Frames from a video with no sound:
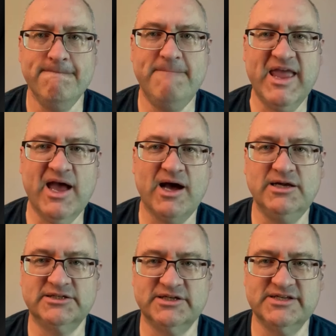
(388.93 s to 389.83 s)

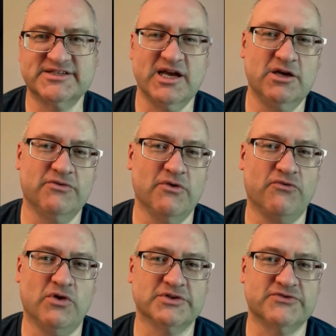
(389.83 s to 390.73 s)
Behalten is kind of a
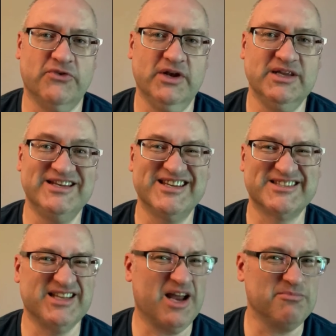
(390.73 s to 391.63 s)
false friend. It does
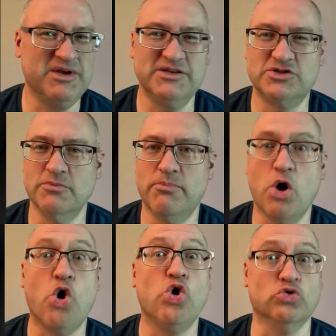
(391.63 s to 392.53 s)
not mean to
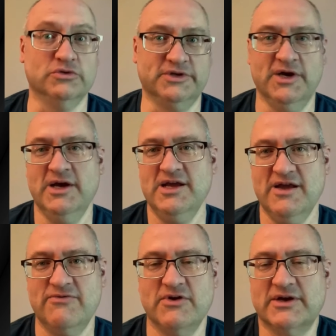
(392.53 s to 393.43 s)
behold,
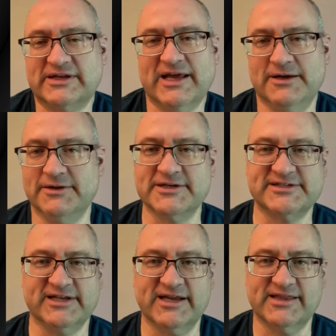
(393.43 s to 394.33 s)
even though it kind of
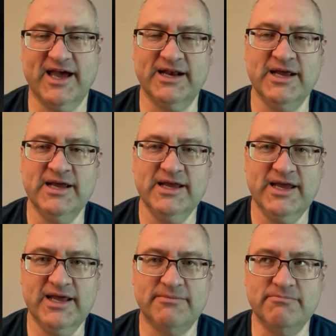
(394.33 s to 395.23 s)
looks like that.
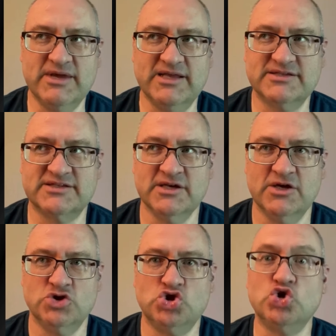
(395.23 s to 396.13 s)
It means
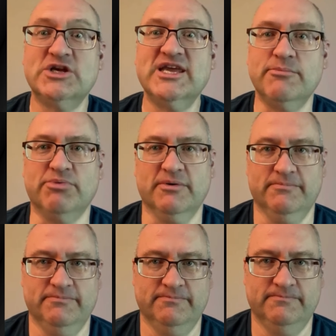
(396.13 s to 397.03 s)
to keep.
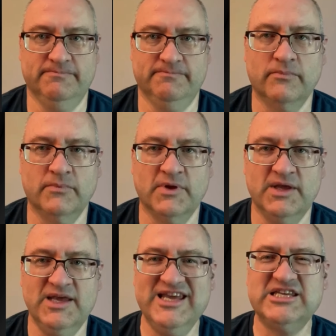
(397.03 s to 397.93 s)

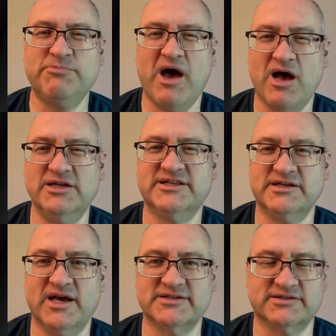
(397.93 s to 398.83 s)
Ich behalte
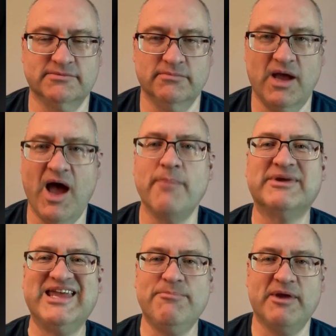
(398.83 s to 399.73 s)
das. I'm
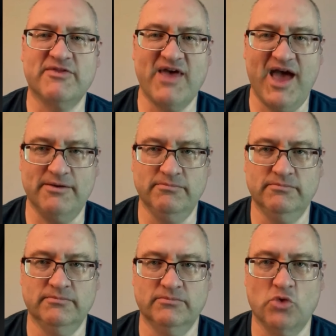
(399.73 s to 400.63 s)
keeping that.
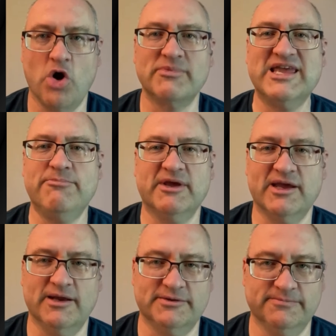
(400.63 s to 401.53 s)
Or I'm keeping
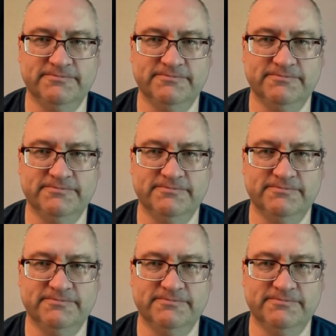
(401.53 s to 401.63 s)
it.